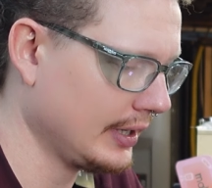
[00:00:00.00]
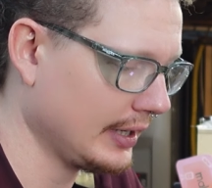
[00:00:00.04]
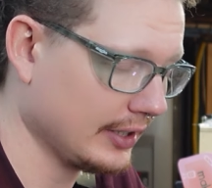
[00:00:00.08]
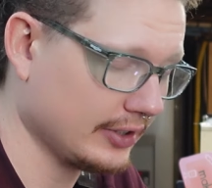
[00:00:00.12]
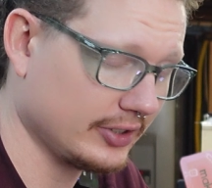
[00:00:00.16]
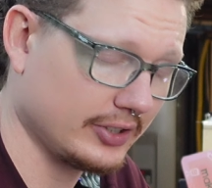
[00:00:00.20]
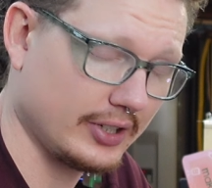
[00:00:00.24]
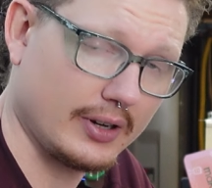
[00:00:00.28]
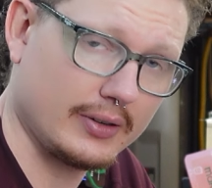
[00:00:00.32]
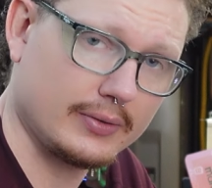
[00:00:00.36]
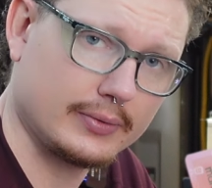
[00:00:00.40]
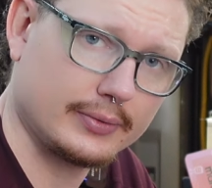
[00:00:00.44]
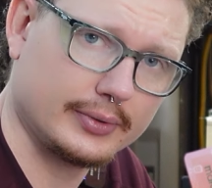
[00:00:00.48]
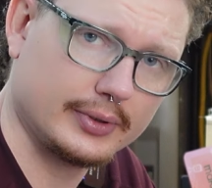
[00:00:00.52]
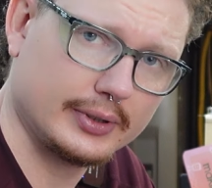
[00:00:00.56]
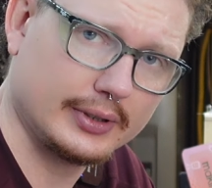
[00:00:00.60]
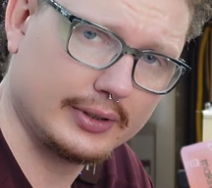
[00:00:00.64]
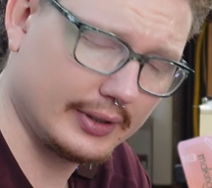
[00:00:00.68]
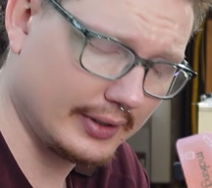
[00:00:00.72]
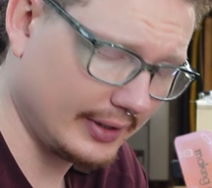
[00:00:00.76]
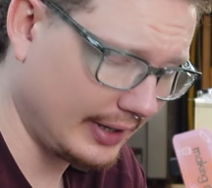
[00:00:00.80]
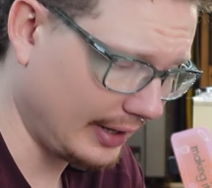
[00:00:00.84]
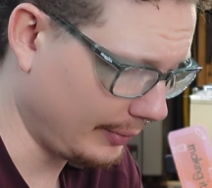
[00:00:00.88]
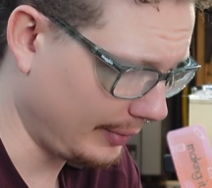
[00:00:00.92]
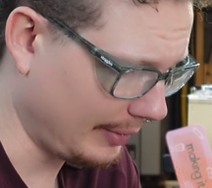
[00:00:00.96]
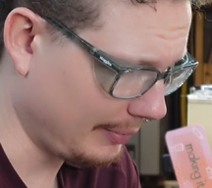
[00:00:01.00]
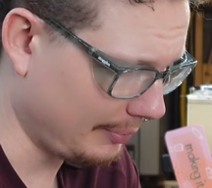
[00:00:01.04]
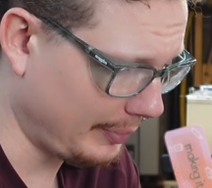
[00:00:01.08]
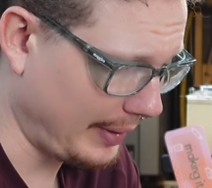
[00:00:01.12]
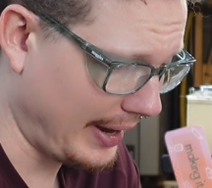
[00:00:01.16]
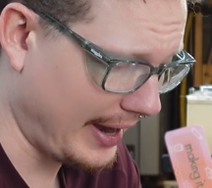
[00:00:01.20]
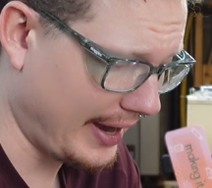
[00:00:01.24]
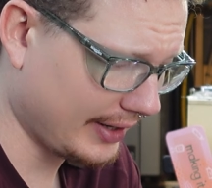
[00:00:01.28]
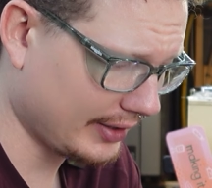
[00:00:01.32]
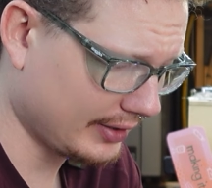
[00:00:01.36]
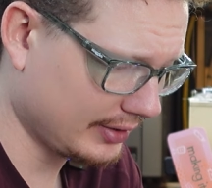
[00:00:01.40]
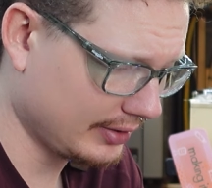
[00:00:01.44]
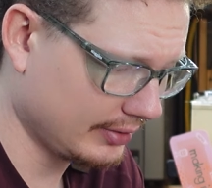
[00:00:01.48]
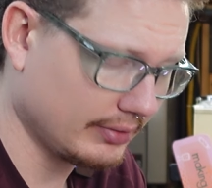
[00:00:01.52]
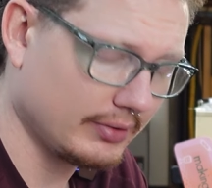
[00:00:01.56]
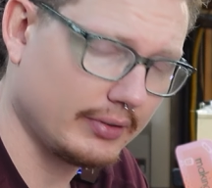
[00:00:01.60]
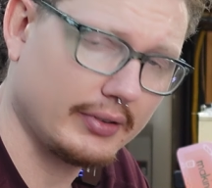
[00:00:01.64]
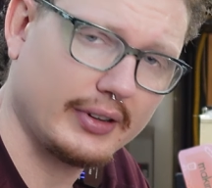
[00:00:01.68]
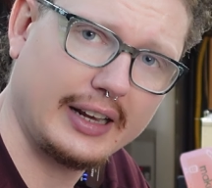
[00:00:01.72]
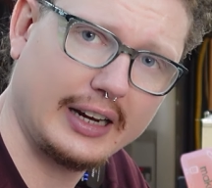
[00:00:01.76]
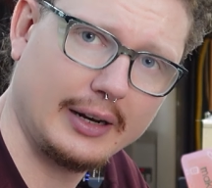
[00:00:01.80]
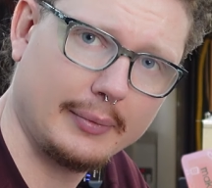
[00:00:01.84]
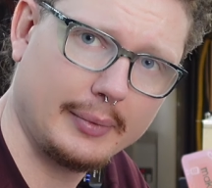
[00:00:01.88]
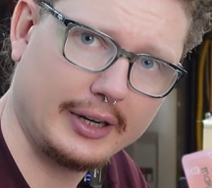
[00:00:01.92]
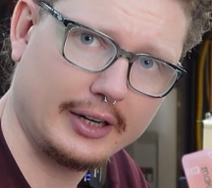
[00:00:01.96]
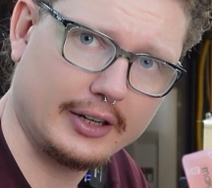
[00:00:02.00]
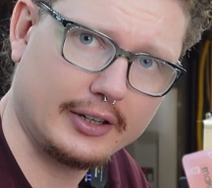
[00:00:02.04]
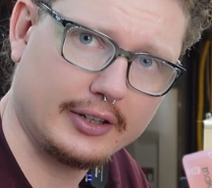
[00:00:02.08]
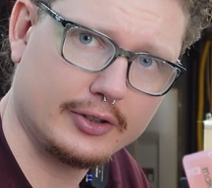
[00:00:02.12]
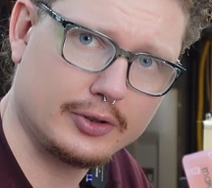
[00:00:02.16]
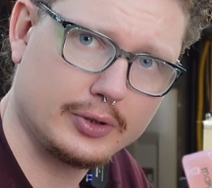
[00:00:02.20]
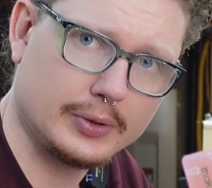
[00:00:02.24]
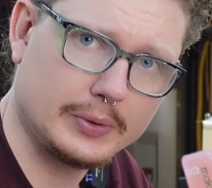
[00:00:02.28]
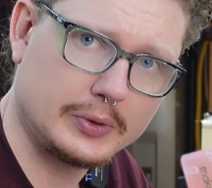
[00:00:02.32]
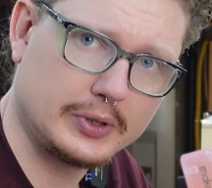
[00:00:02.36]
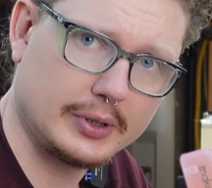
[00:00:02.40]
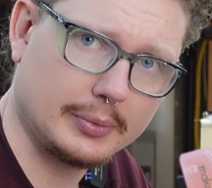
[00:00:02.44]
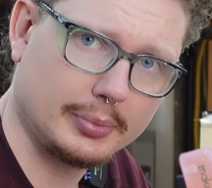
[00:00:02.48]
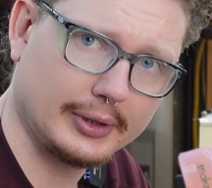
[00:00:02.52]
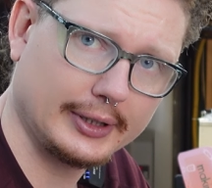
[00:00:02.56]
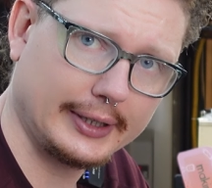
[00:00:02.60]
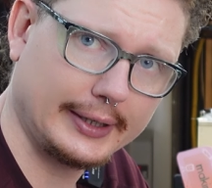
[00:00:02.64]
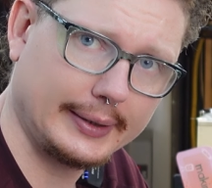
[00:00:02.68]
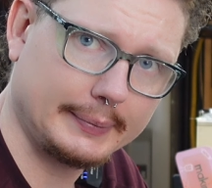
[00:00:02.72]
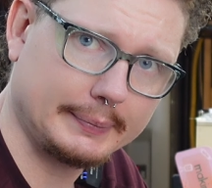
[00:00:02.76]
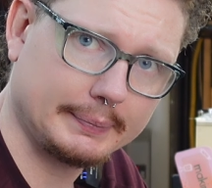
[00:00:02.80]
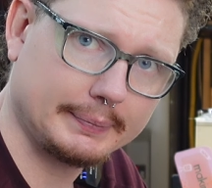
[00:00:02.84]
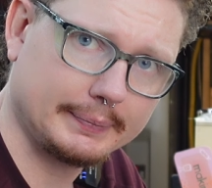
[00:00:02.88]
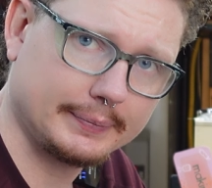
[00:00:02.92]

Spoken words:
So I went back and I made it into a AAA.